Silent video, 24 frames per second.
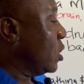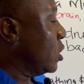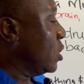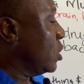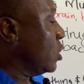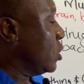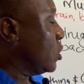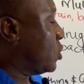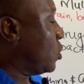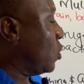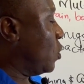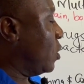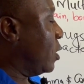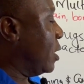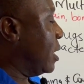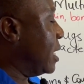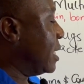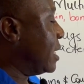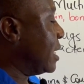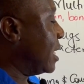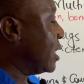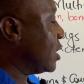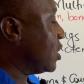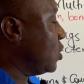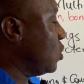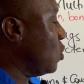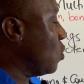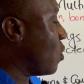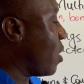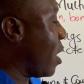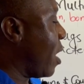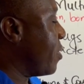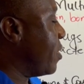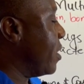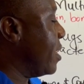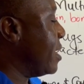So let us look
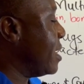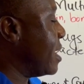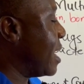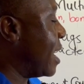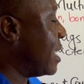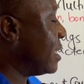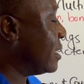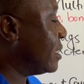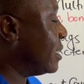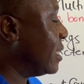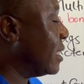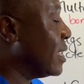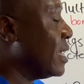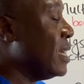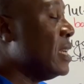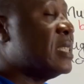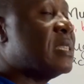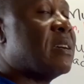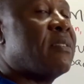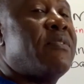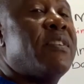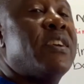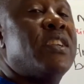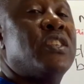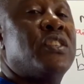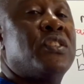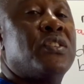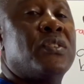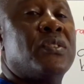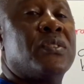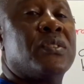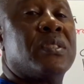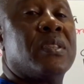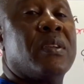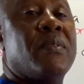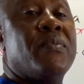at the nursing
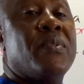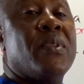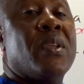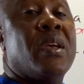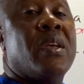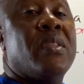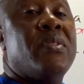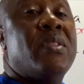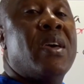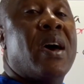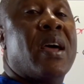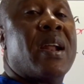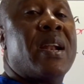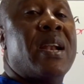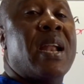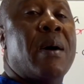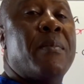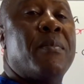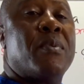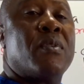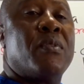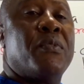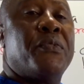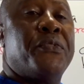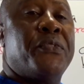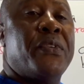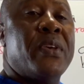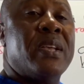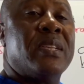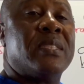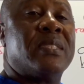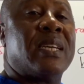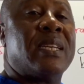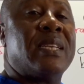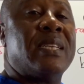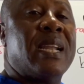interventions. There are a number of things
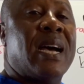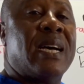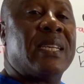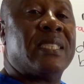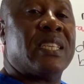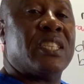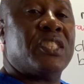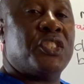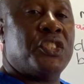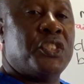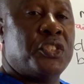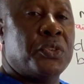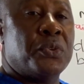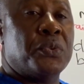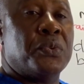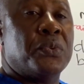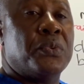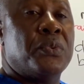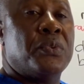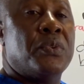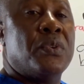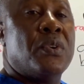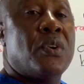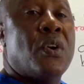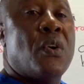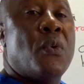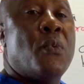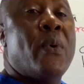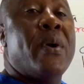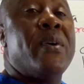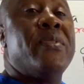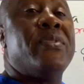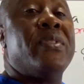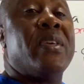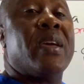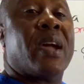that nurses do
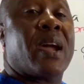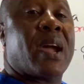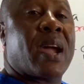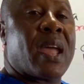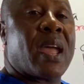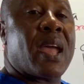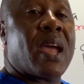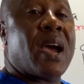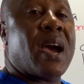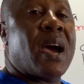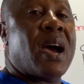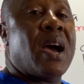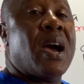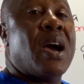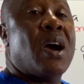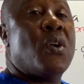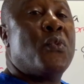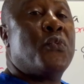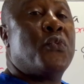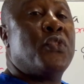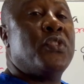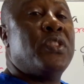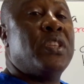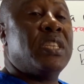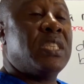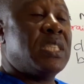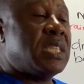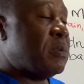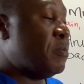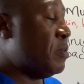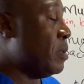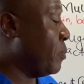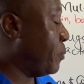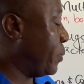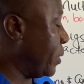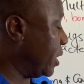when they care for the
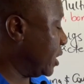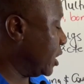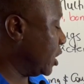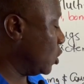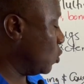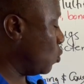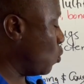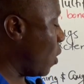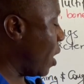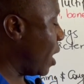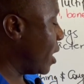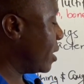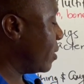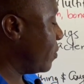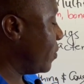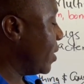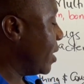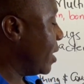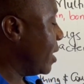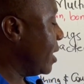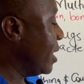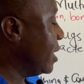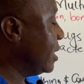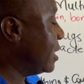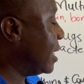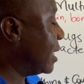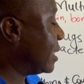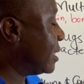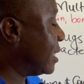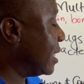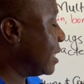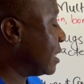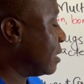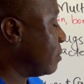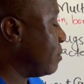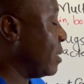TB patients. One is
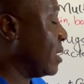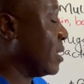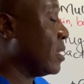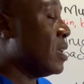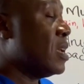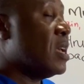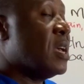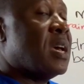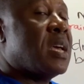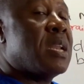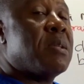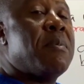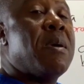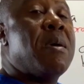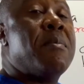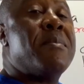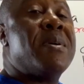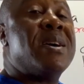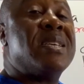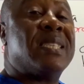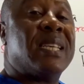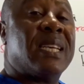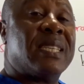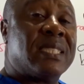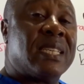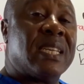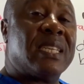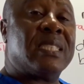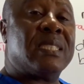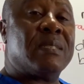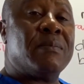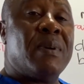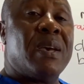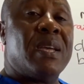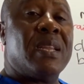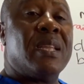assessment. Remember,
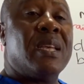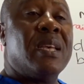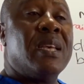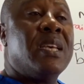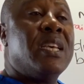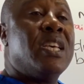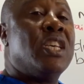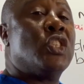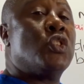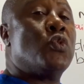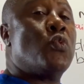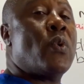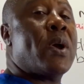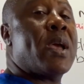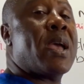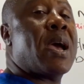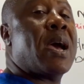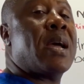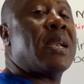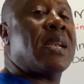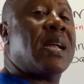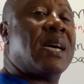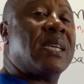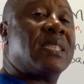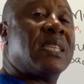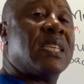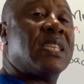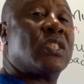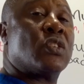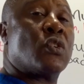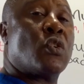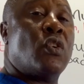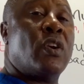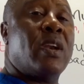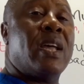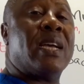assessment is where nurses
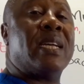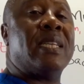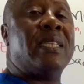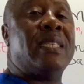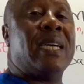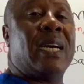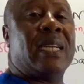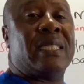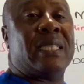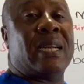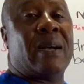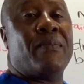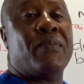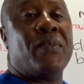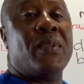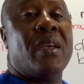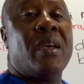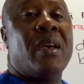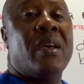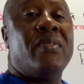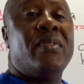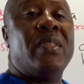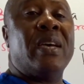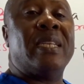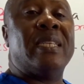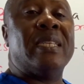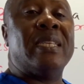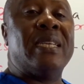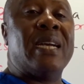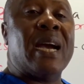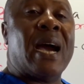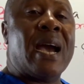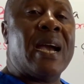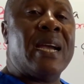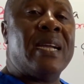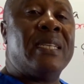collect data that
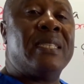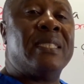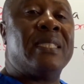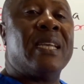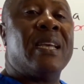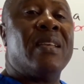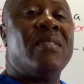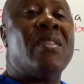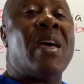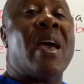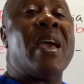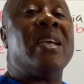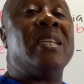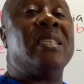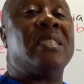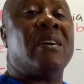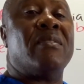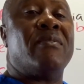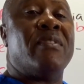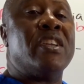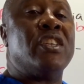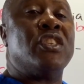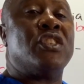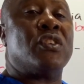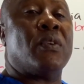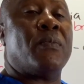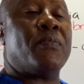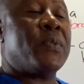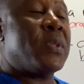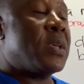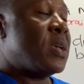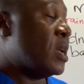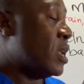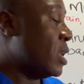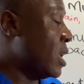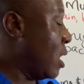guides their intervention.
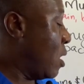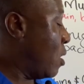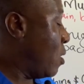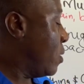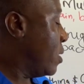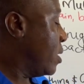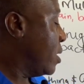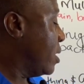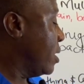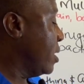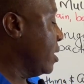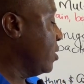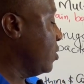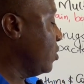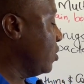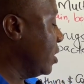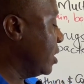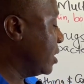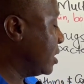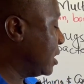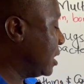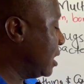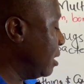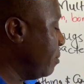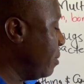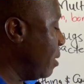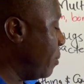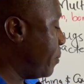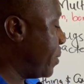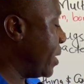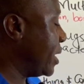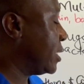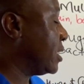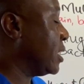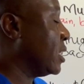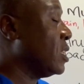Now, in this TB
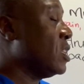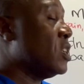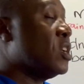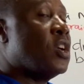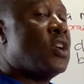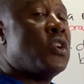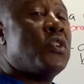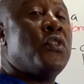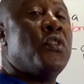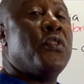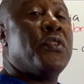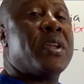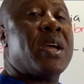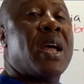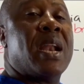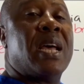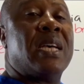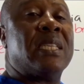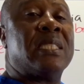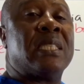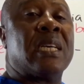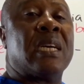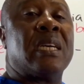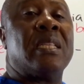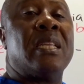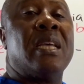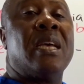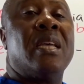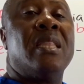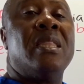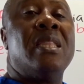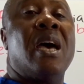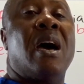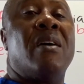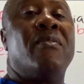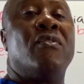patient, you realize that
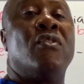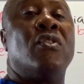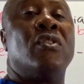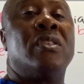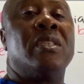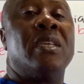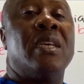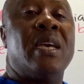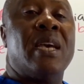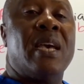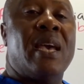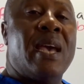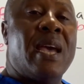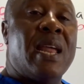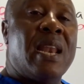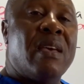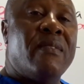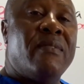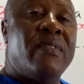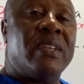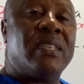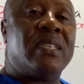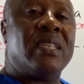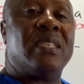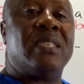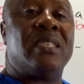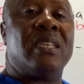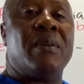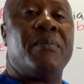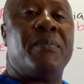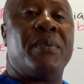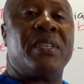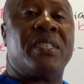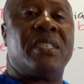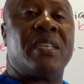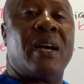they have got elevated
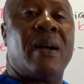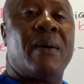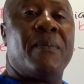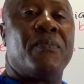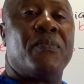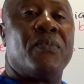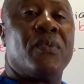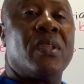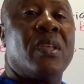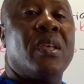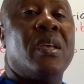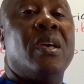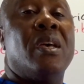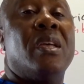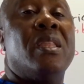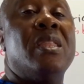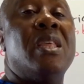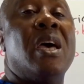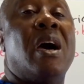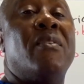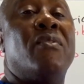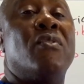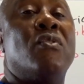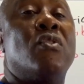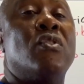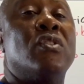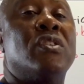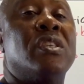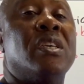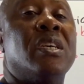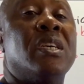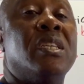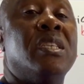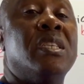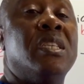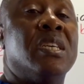temperature, they have got
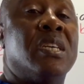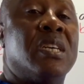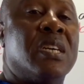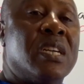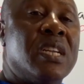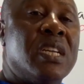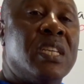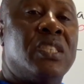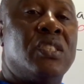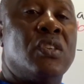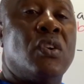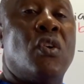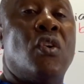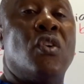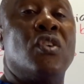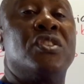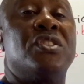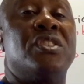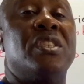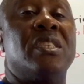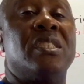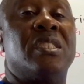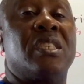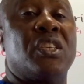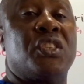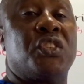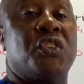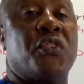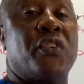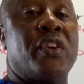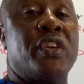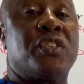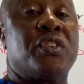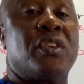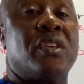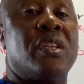decreased oxygen
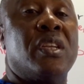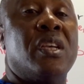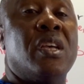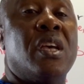saturation,